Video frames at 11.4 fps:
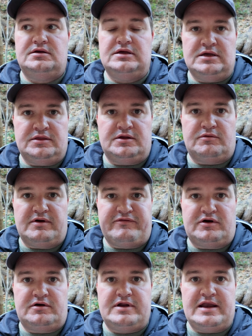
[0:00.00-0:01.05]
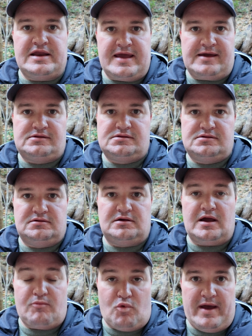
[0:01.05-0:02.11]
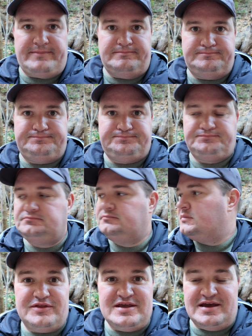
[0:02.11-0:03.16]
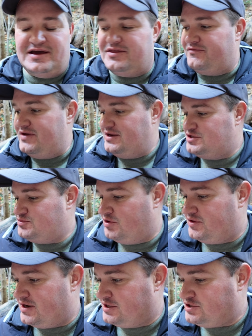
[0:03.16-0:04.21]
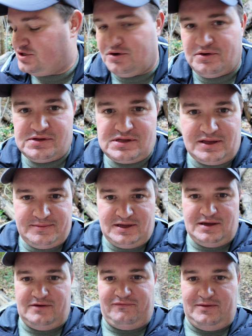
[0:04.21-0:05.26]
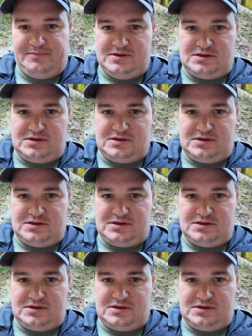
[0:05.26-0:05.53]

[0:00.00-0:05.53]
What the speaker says: in the river, and yes, I'm wet. The vantage point that I chose, let me flip the